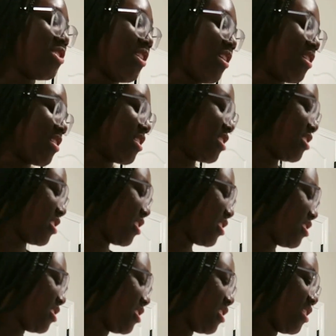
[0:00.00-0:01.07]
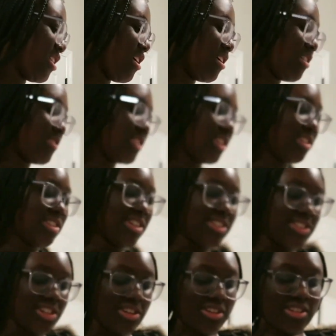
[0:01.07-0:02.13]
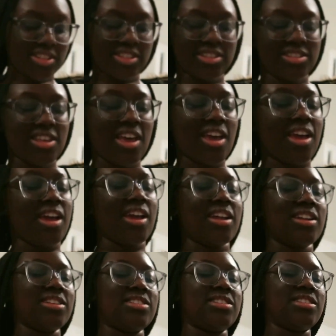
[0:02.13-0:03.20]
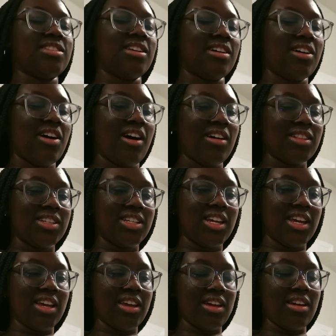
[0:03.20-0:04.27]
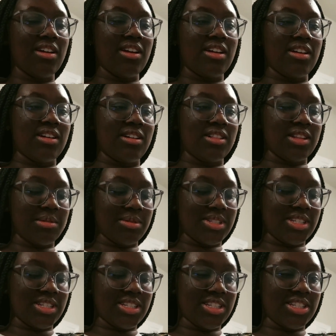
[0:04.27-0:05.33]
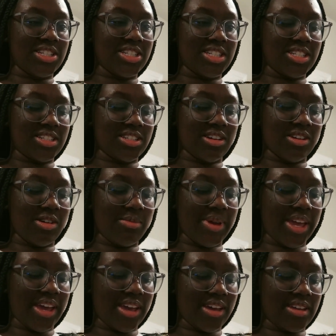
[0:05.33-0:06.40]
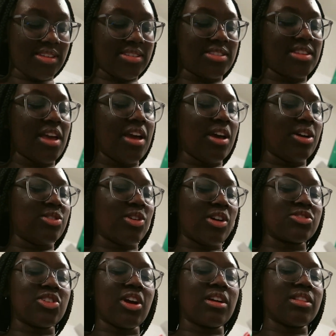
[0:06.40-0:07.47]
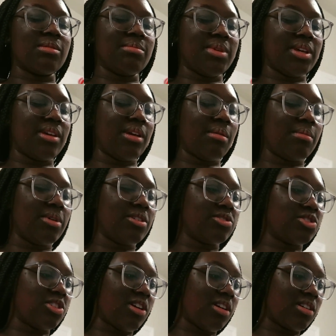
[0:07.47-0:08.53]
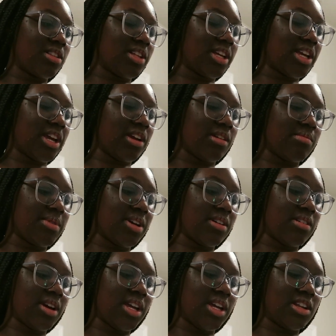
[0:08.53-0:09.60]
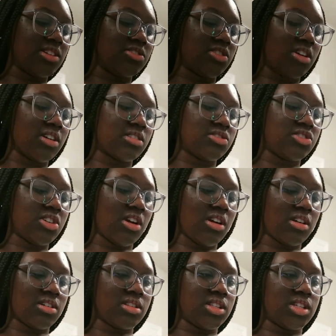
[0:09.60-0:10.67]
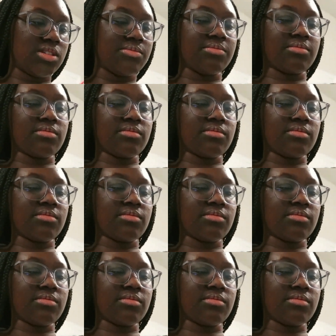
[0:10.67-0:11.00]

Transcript: chocolates because she loves Ghirardelli chocolates. And it's the holiday limited edition. It has dark chocolate mint, milk chocolate, caramel, and a dark chocolate.